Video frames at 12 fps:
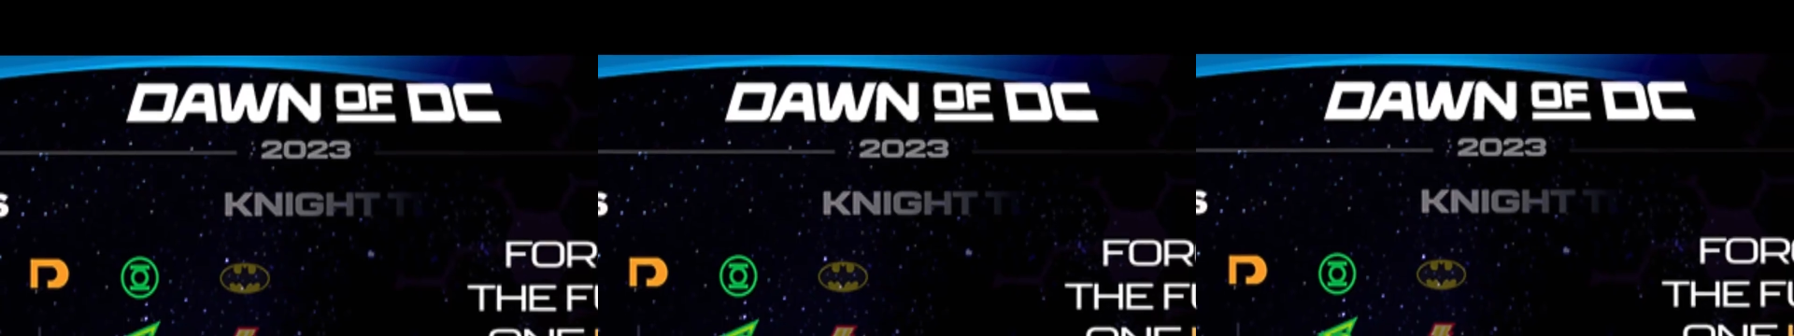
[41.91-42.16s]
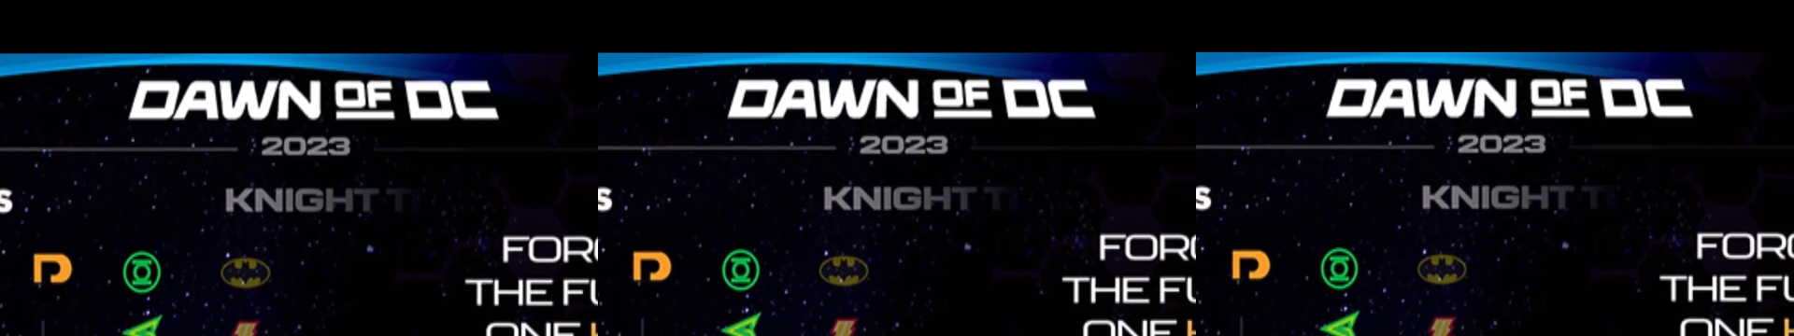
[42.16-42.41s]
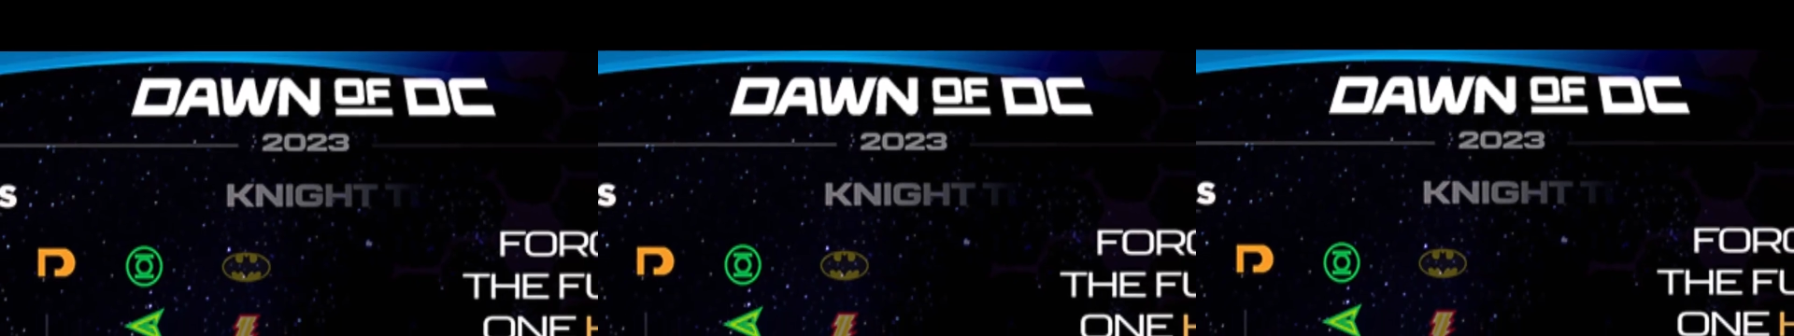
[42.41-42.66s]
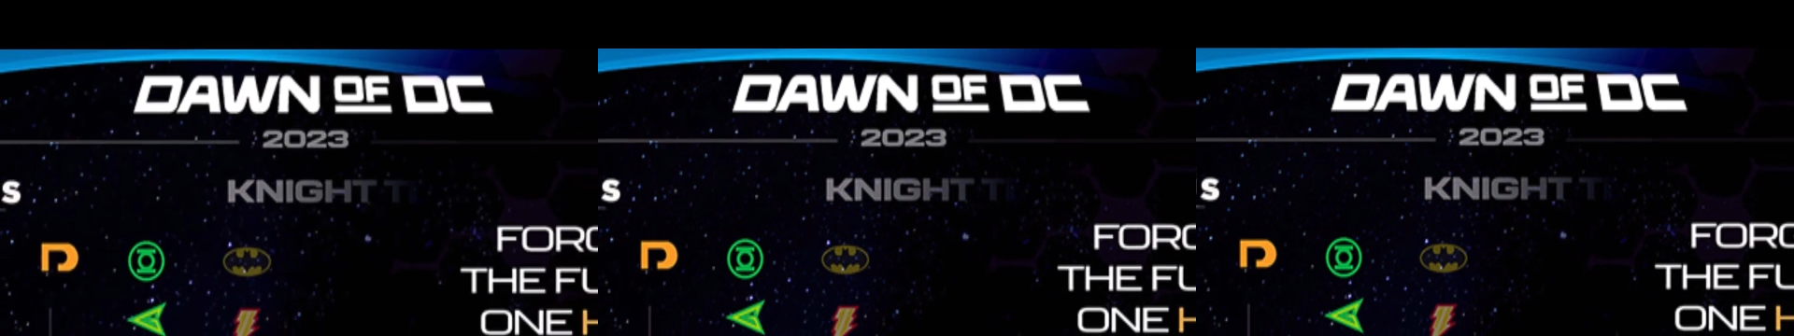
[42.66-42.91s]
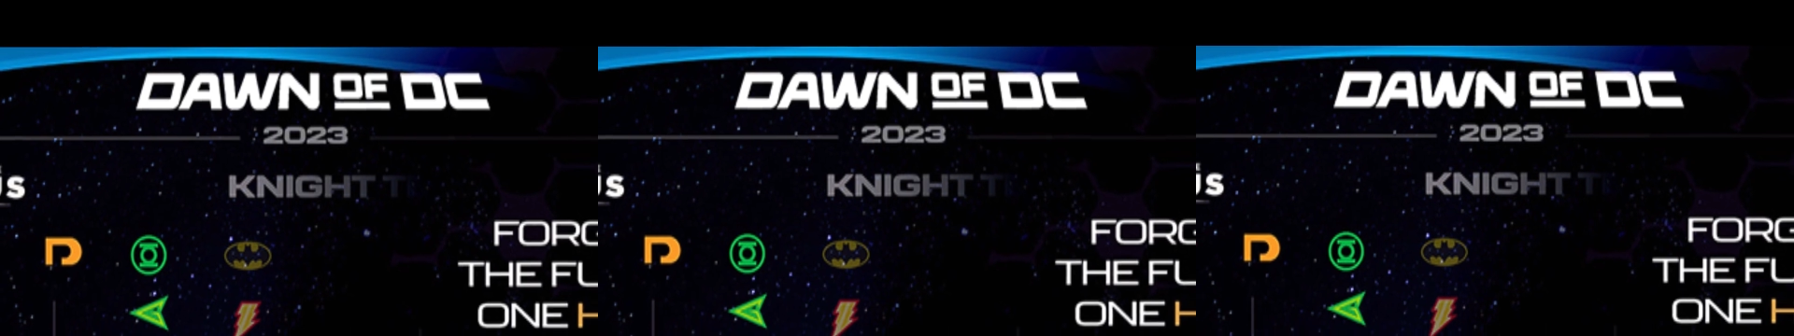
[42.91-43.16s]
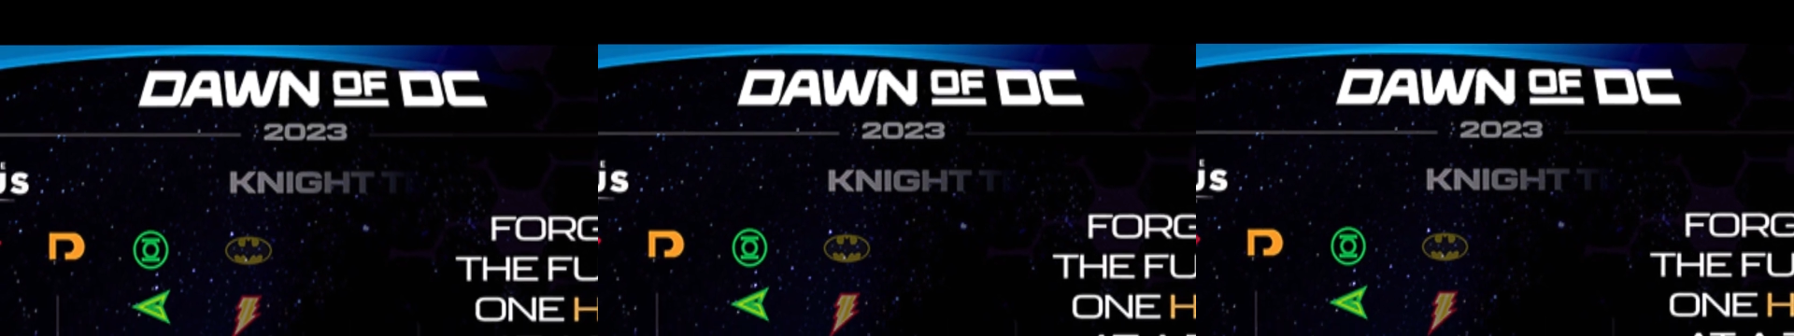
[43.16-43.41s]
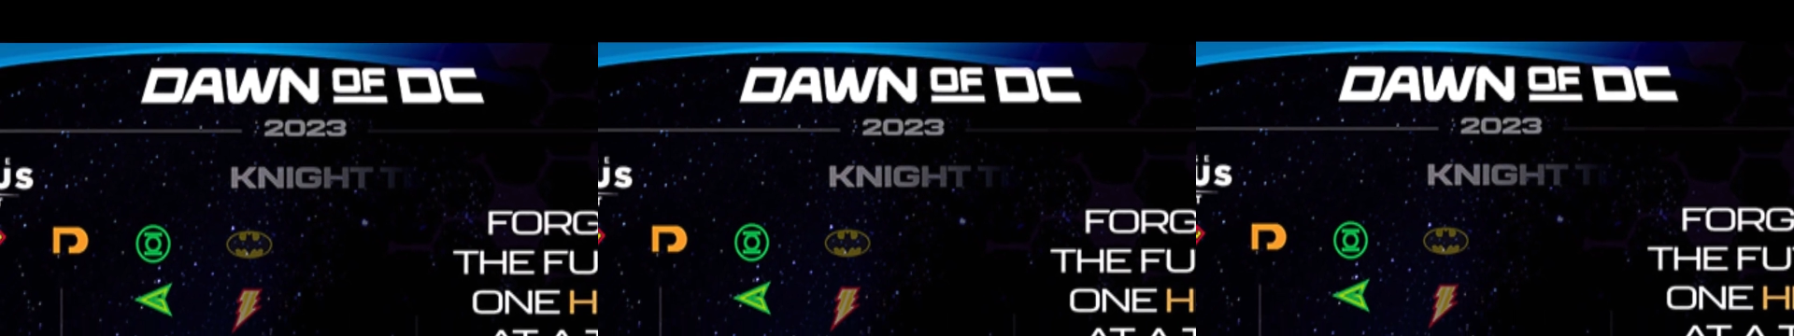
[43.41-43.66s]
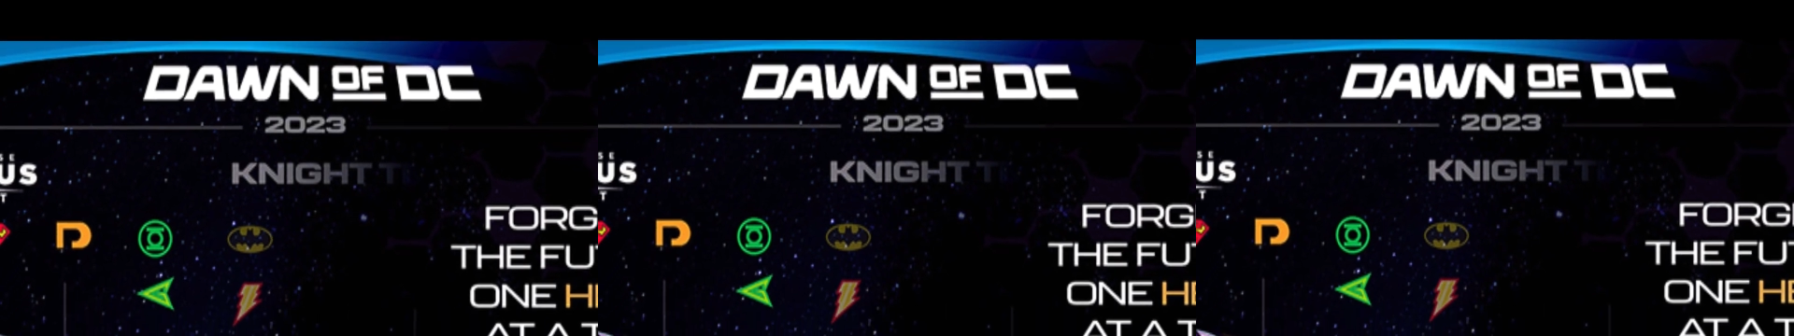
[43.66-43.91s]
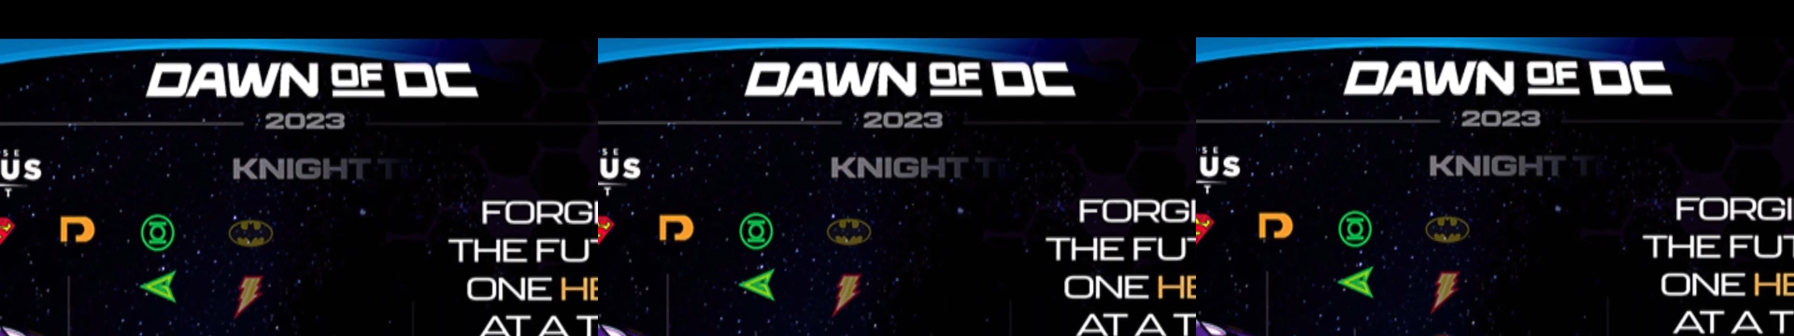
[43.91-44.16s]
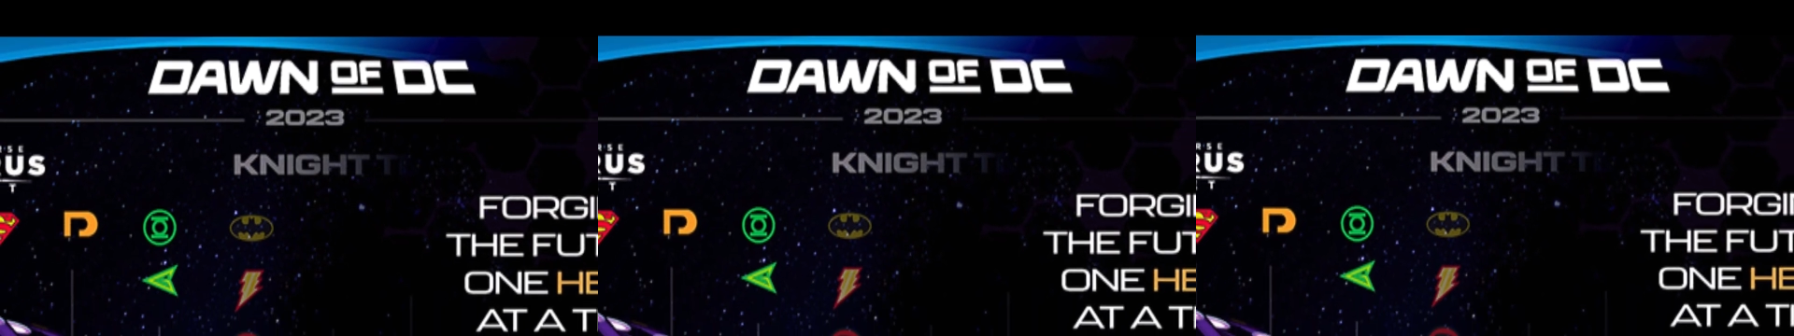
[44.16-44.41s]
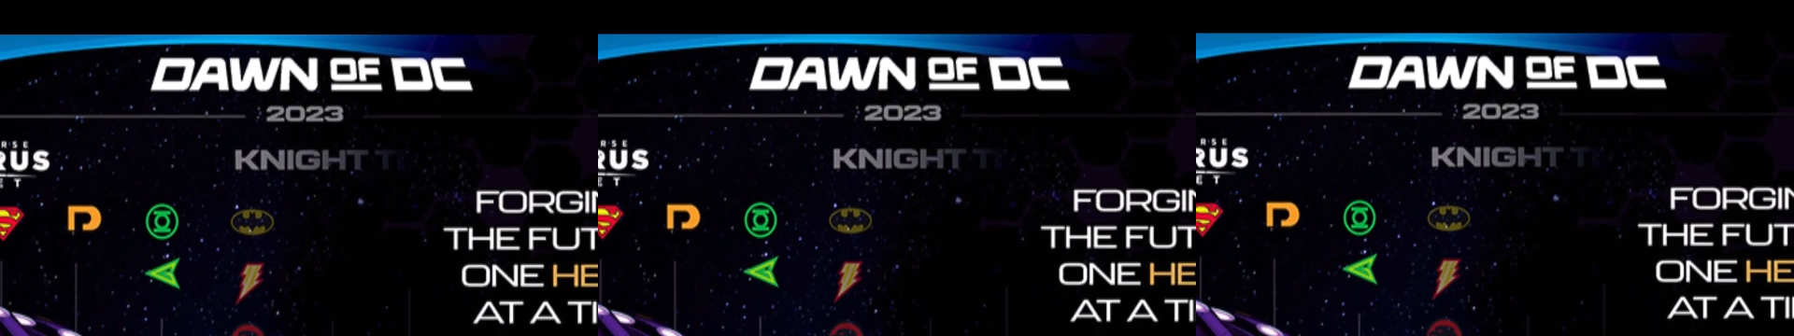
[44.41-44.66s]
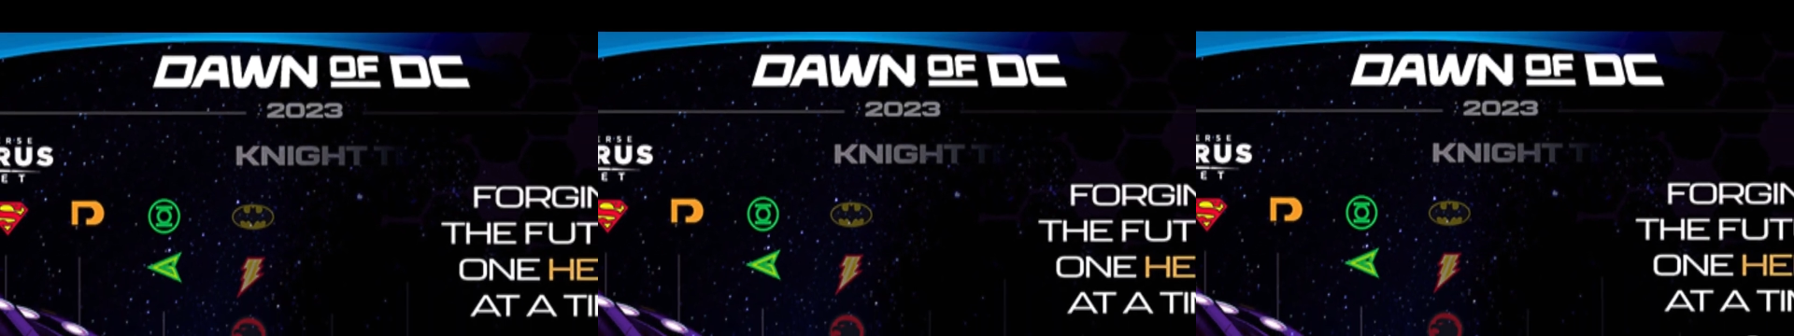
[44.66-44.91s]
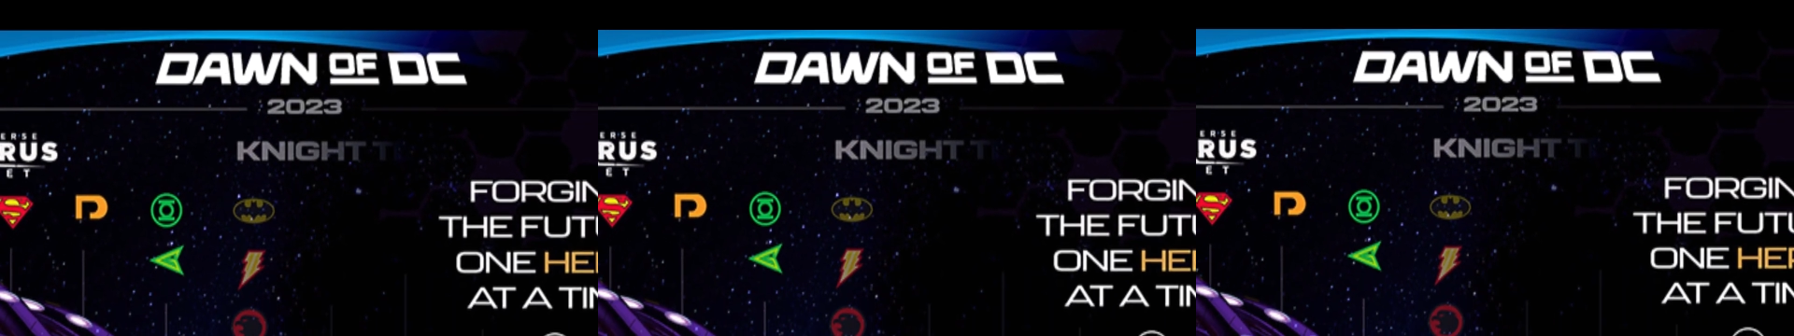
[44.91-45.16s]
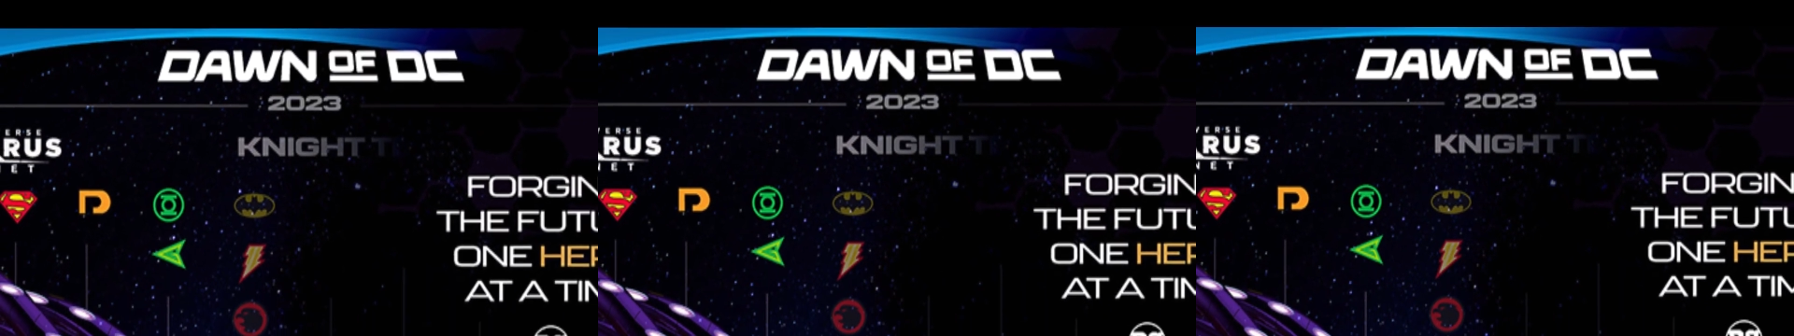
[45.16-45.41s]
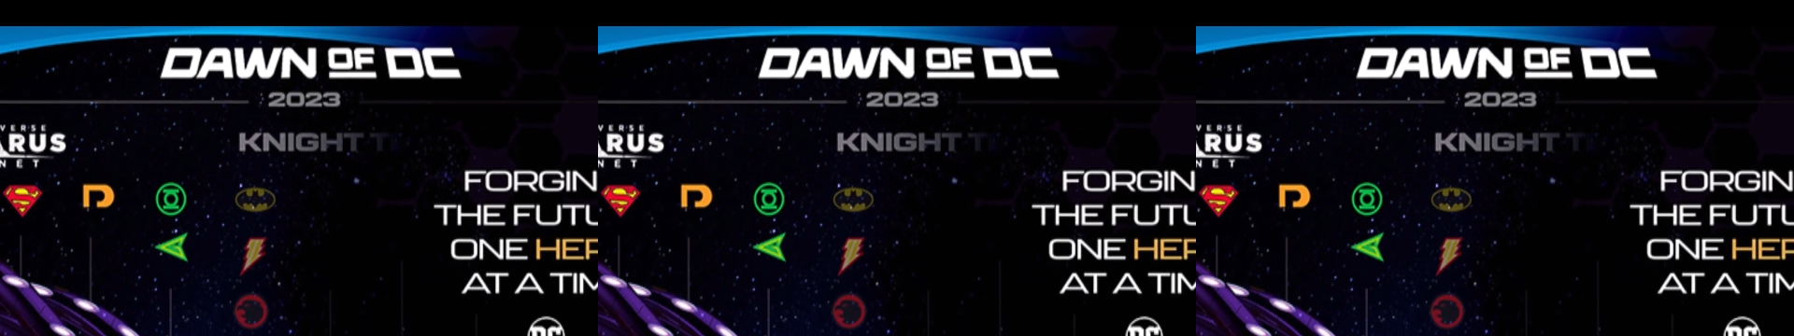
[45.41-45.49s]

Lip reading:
(no speaker visible)